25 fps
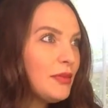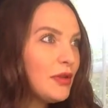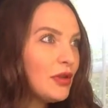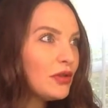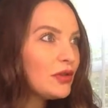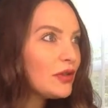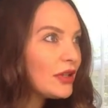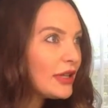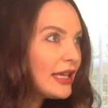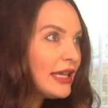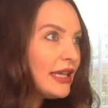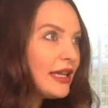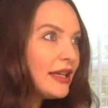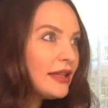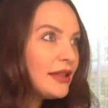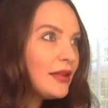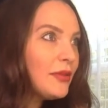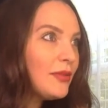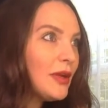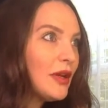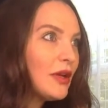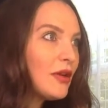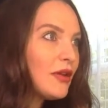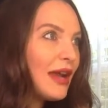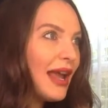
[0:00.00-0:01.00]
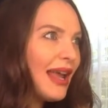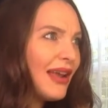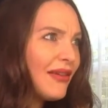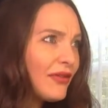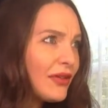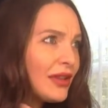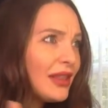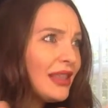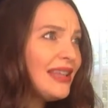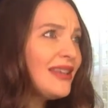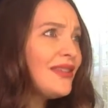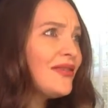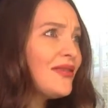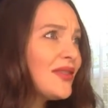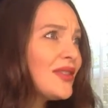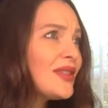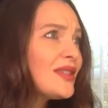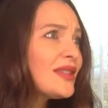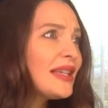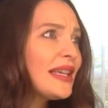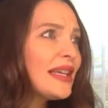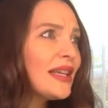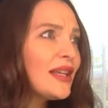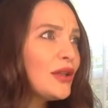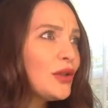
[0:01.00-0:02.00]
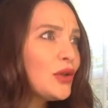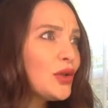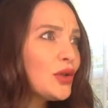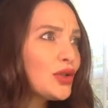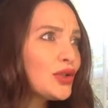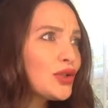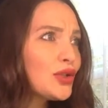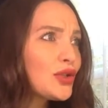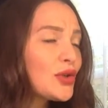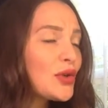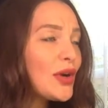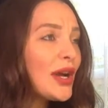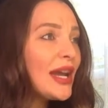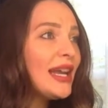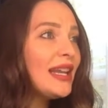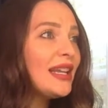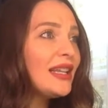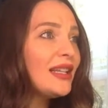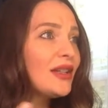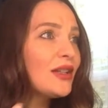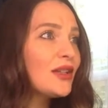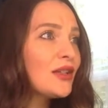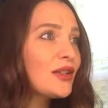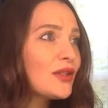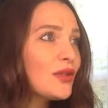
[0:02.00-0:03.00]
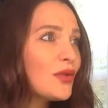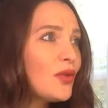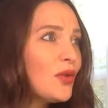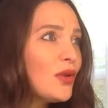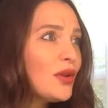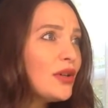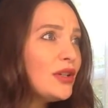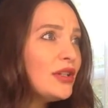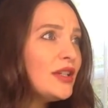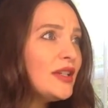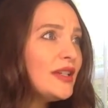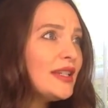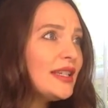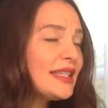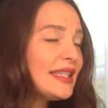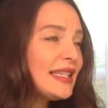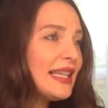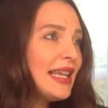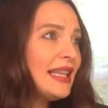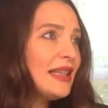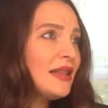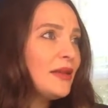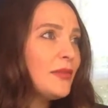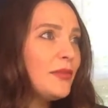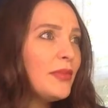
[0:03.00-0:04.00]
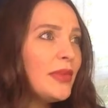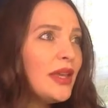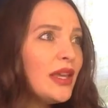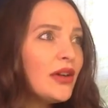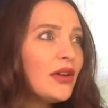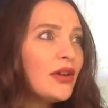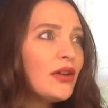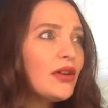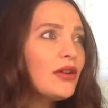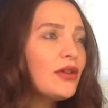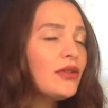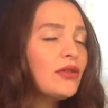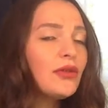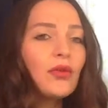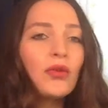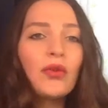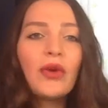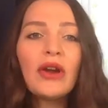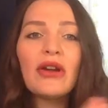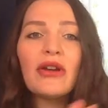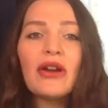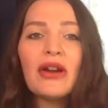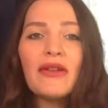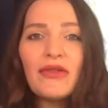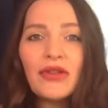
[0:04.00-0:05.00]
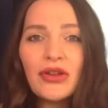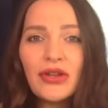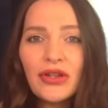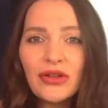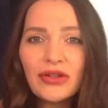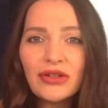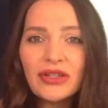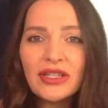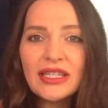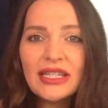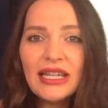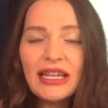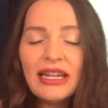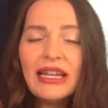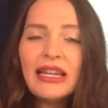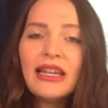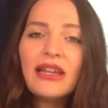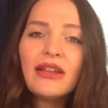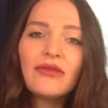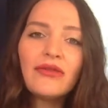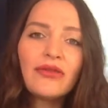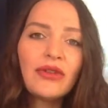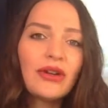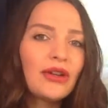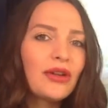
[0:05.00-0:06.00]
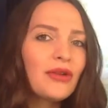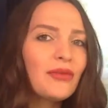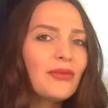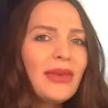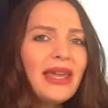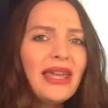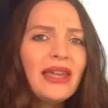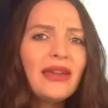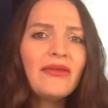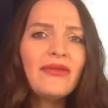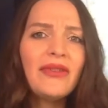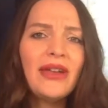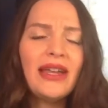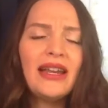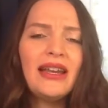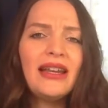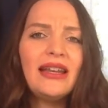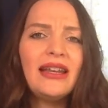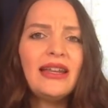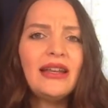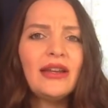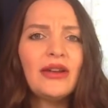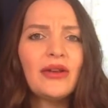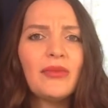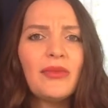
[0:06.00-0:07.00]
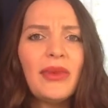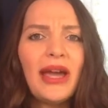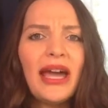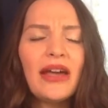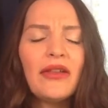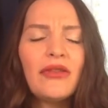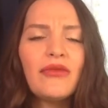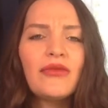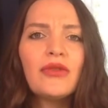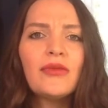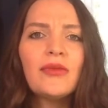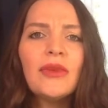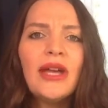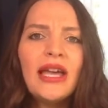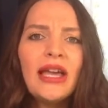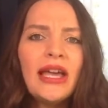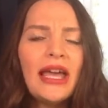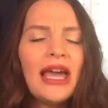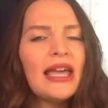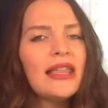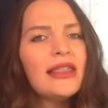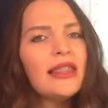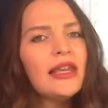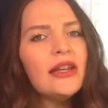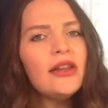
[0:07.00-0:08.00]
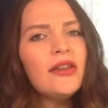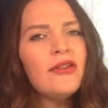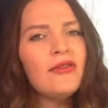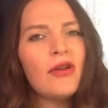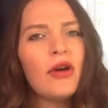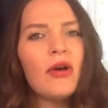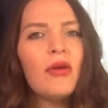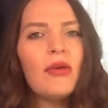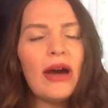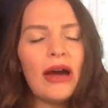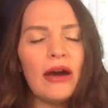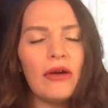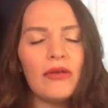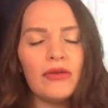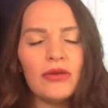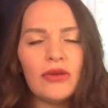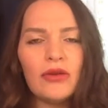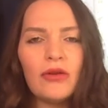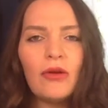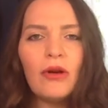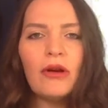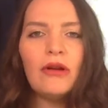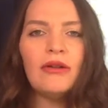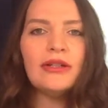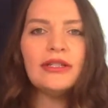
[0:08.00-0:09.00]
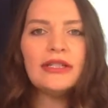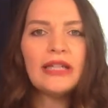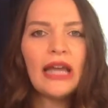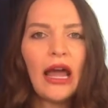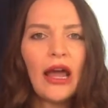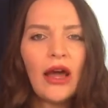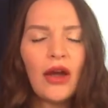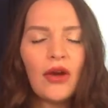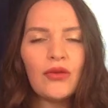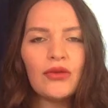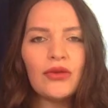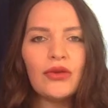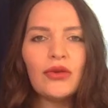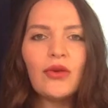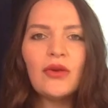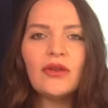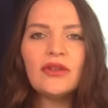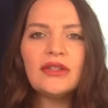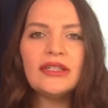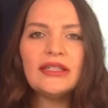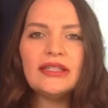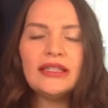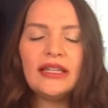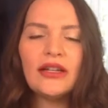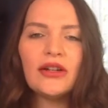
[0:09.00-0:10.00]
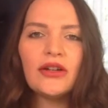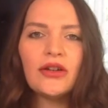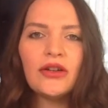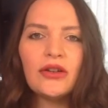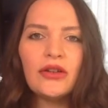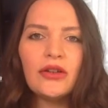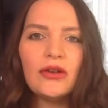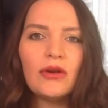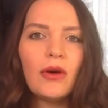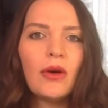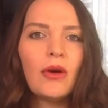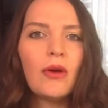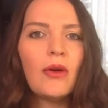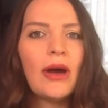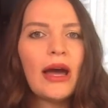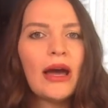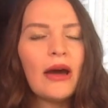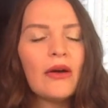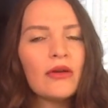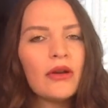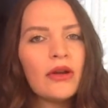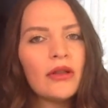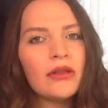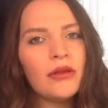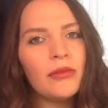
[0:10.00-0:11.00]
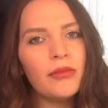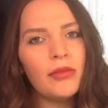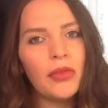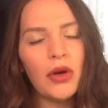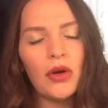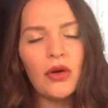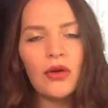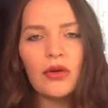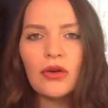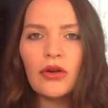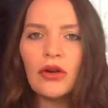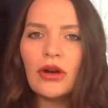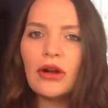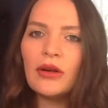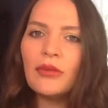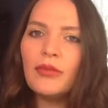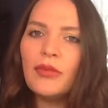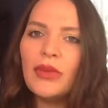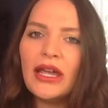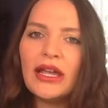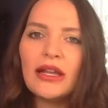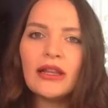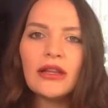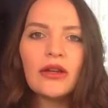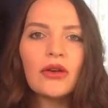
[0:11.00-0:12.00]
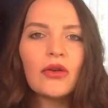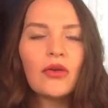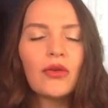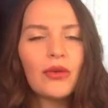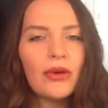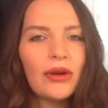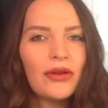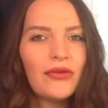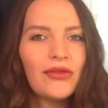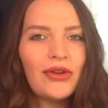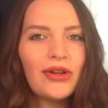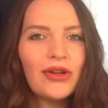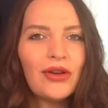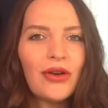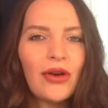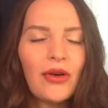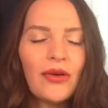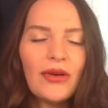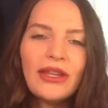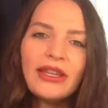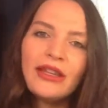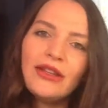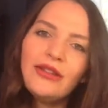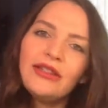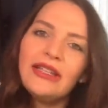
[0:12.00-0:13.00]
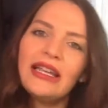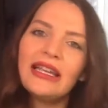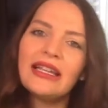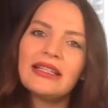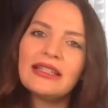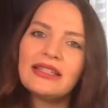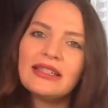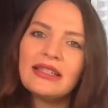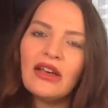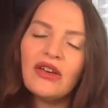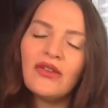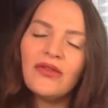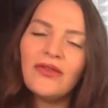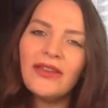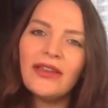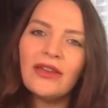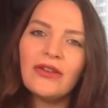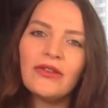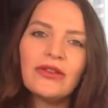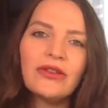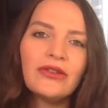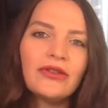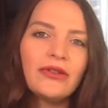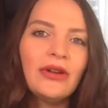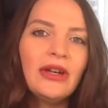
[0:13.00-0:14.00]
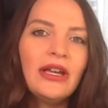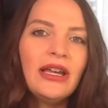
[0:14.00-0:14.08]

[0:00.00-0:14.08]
you're looking in the mirror, everything feels like it looks great, it looks gorgeous in the mirror, the wherever you're sitting in front of your makeup vanity in your bathroom, and then you go out in town, you go out to dinner, you go out on the boat or on a picnic or wherever you're going, and you take a selfie or you